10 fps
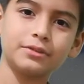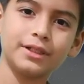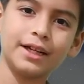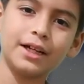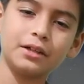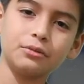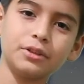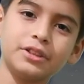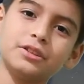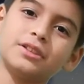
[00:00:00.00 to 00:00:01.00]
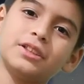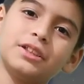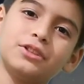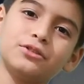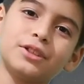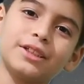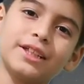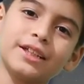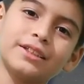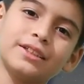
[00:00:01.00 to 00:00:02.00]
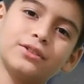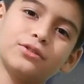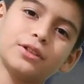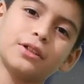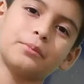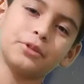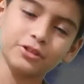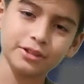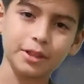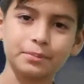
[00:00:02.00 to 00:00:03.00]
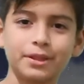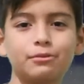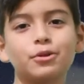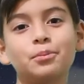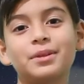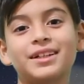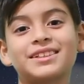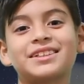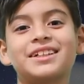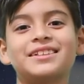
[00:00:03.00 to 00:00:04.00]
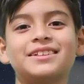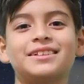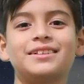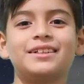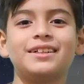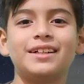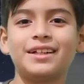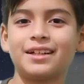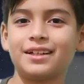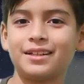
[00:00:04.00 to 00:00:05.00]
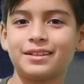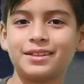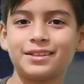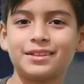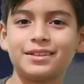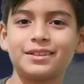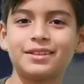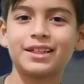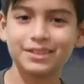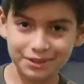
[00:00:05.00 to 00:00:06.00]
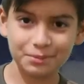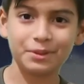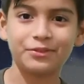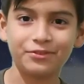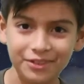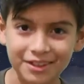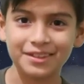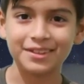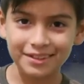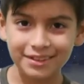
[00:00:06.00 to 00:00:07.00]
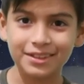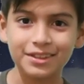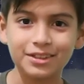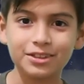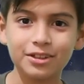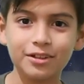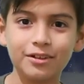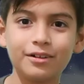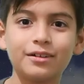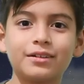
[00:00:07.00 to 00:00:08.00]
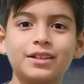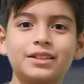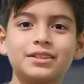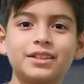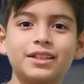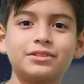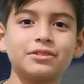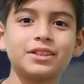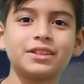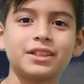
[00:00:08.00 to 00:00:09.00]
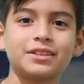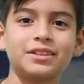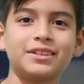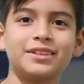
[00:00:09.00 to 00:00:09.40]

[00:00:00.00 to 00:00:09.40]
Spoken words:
now we just need to connect it to the computer that I play Roblox on. And that's going to be fun. So, let's get to connecting